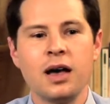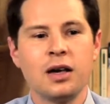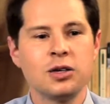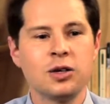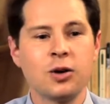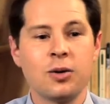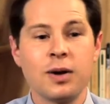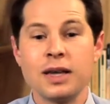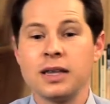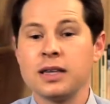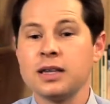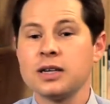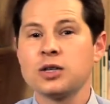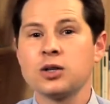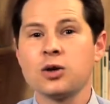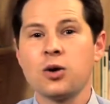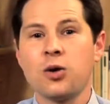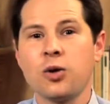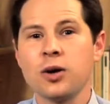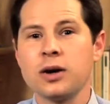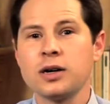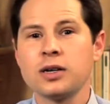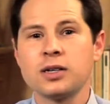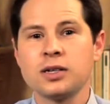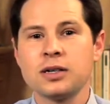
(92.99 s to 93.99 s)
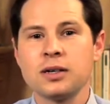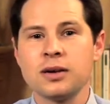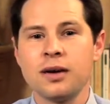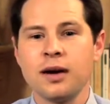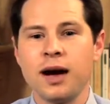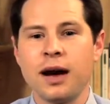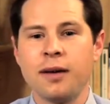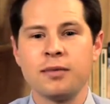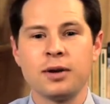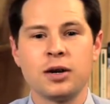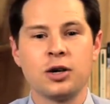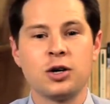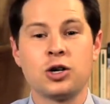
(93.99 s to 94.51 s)
So in this course,
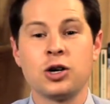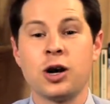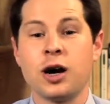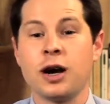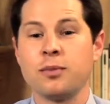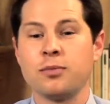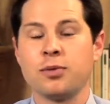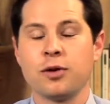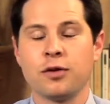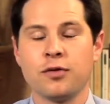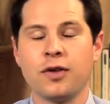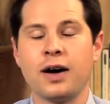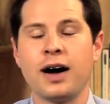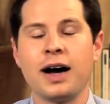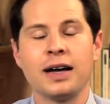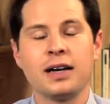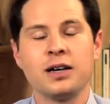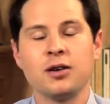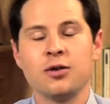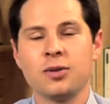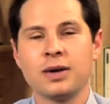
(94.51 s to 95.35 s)
I'm going to try and provide